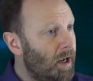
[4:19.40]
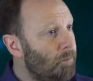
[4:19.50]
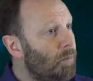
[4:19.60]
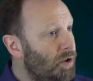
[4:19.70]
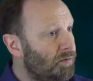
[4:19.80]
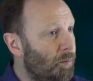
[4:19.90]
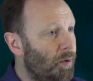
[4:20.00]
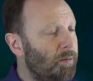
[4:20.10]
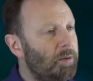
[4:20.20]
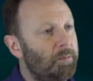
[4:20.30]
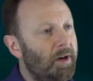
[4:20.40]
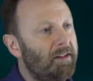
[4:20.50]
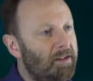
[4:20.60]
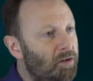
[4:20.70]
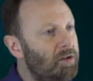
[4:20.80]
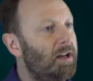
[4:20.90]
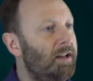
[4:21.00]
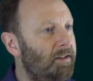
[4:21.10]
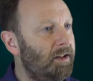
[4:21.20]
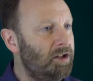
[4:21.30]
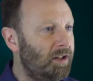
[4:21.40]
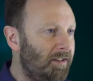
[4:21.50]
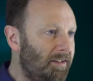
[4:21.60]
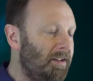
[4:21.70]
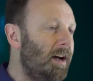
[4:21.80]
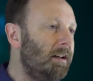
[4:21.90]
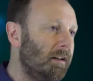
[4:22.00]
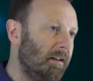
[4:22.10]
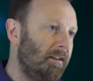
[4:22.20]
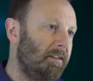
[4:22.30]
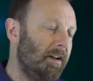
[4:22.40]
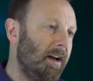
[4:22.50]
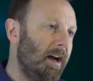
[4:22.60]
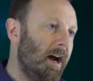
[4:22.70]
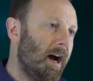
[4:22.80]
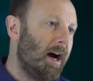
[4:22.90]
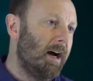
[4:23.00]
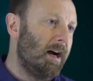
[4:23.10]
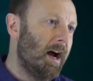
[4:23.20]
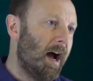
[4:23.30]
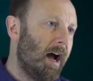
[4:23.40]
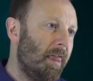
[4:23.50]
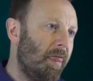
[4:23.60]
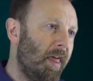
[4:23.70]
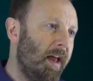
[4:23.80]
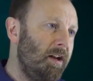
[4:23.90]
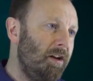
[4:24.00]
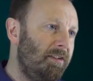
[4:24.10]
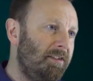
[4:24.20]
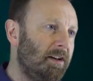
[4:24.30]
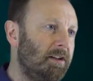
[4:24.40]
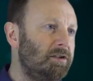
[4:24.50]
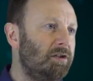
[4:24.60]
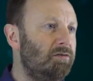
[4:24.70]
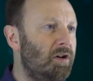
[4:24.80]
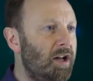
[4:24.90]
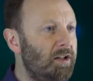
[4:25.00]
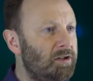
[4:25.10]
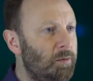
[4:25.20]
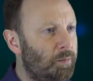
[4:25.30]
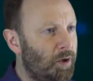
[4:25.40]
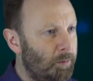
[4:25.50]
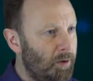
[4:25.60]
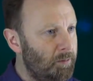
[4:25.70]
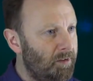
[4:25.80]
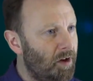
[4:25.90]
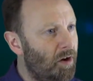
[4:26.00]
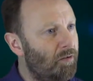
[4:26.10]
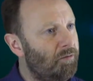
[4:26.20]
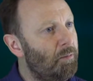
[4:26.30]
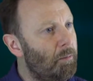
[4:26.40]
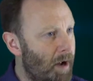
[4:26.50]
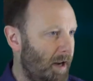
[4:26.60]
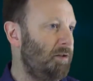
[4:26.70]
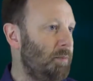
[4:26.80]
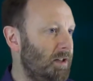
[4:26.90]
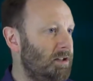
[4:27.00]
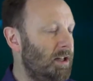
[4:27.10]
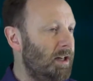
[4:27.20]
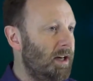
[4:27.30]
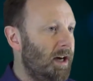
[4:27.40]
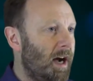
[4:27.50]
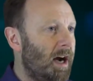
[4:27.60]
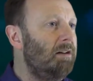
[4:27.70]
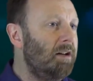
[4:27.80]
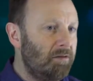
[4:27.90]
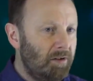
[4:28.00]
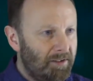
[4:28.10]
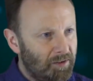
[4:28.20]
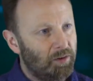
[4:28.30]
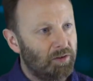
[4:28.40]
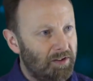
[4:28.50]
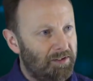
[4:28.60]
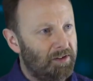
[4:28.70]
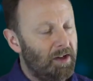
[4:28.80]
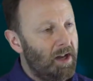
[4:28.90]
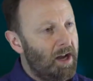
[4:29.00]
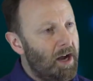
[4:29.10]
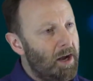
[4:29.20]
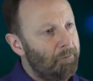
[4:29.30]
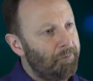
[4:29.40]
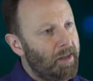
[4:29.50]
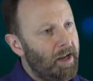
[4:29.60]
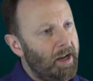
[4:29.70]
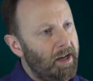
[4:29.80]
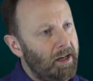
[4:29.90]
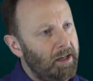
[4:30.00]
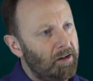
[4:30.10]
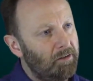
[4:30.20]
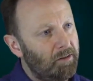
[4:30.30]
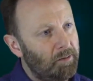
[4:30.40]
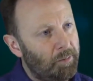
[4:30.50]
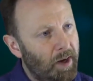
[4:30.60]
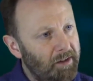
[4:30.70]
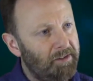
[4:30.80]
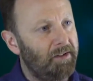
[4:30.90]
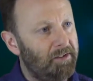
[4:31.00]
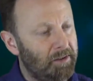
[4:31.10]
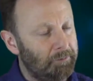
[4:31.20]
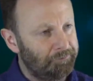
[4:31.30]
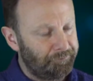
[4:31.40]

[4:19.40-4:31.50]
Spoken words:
much of a problem. But as an organisation scales, then you start to run into problems of management. How do you resource a pay system